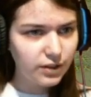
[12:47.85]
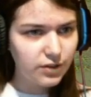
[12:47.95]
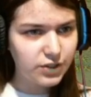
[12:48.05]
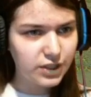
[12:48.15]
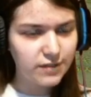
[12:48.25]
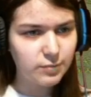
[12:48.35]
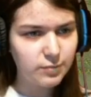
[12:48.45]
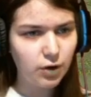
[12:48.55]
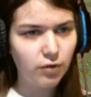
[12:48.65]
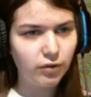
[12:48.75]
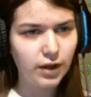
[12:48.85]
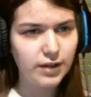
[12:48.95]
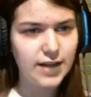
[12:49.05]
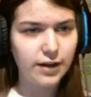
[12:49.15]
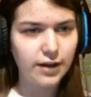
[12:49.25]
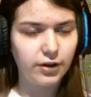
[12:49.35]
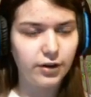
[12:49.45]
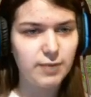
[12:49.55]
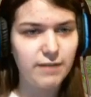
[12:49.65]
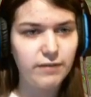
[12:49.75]
She gives me overall attack
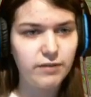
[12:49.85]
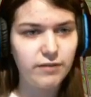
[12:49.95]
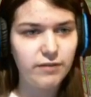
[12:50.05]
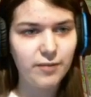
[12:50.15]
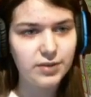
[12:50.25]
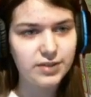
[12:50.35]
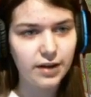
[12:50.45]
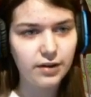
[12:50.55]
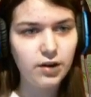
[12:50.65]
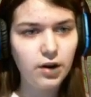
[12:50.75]
increased by 55%,